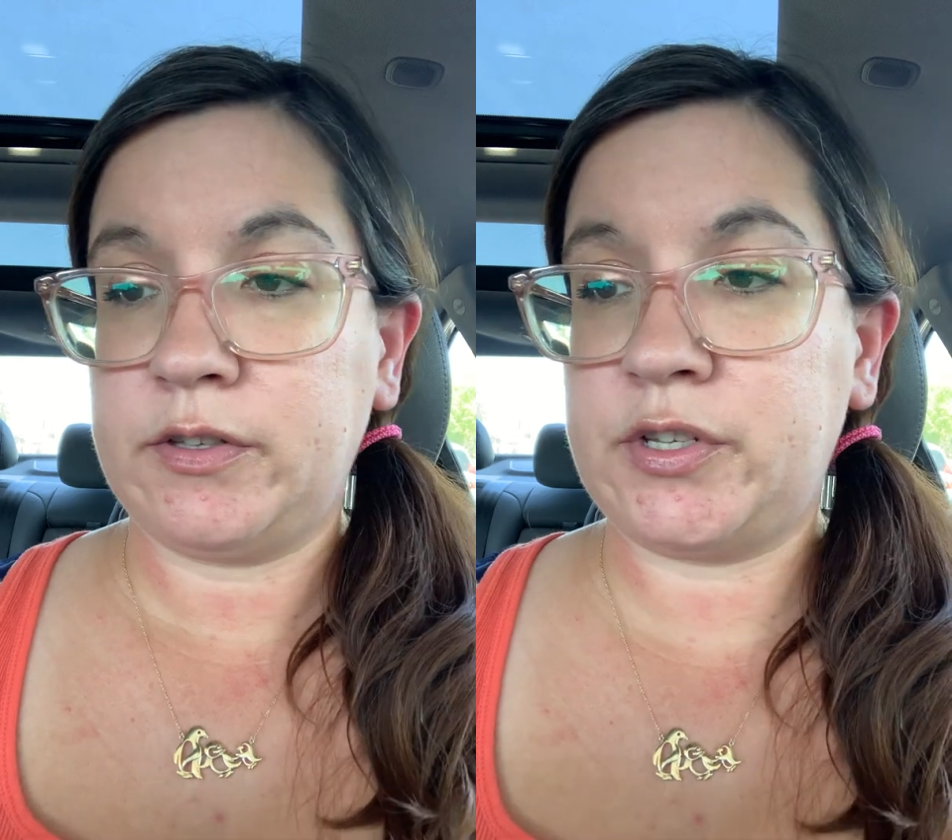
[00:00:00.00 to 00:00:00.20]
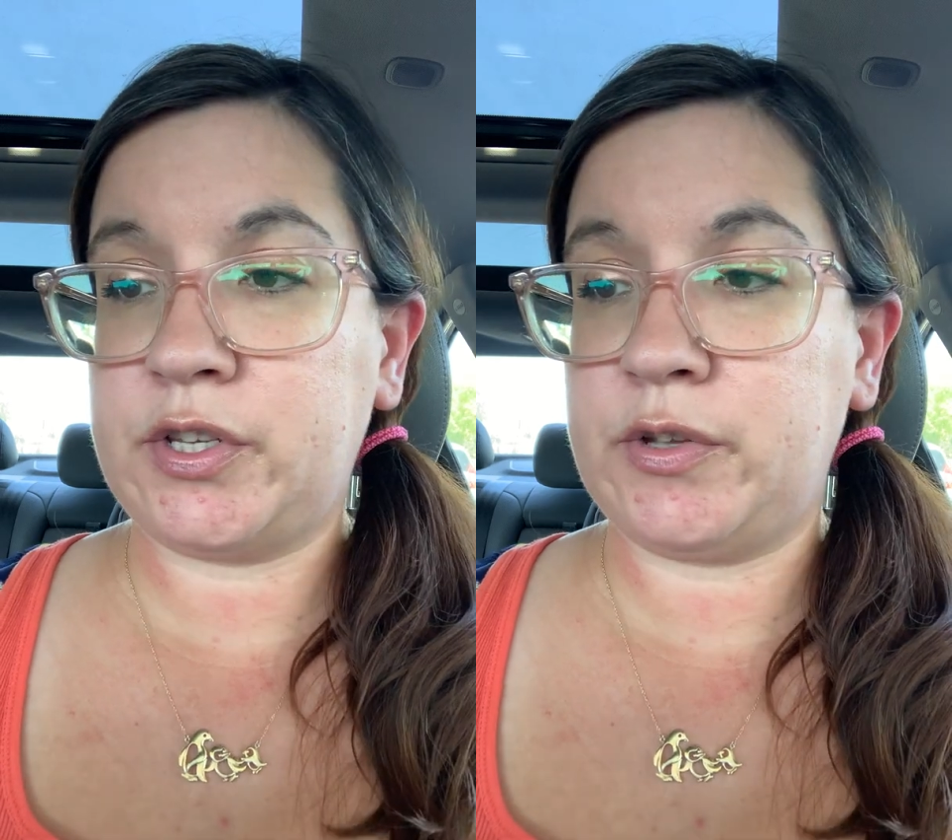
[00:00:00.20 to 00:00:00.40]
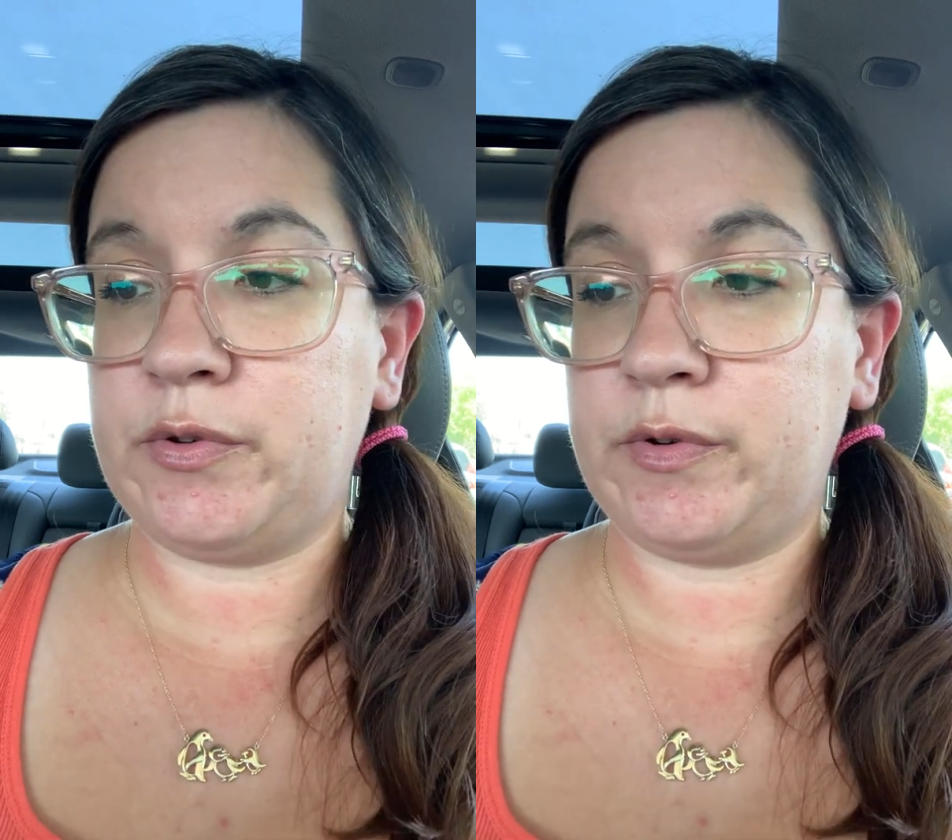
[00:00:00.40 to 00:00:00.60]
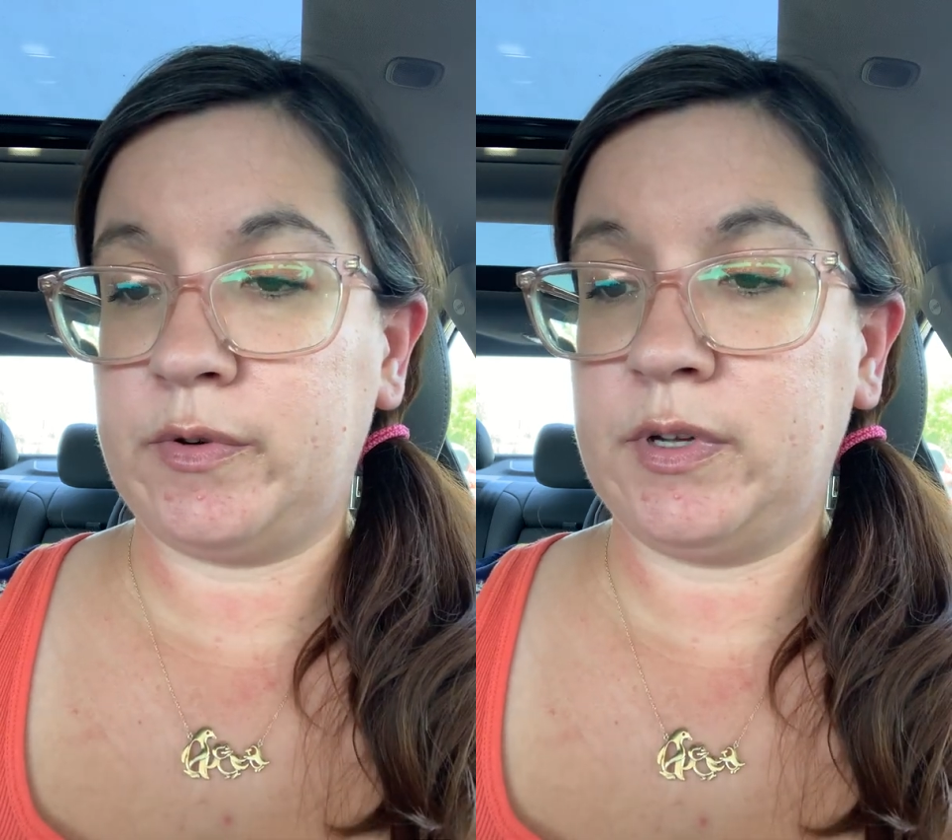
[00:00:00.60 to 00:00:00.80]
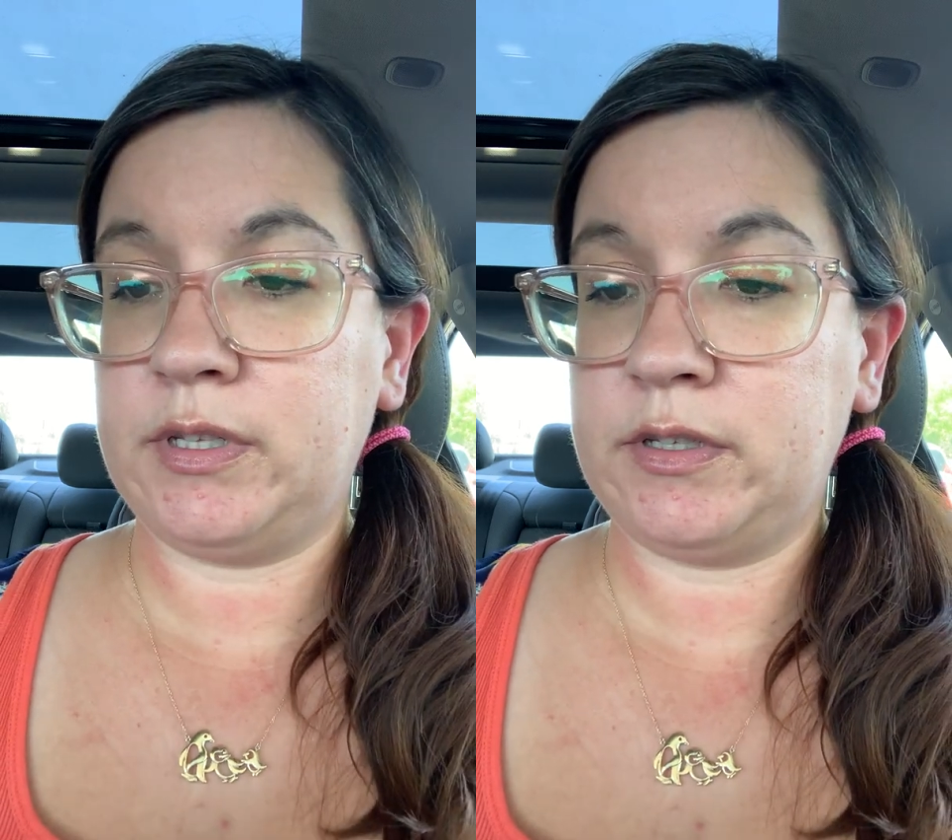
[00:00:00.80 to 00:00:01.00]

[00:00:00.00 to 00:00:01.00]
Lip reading: to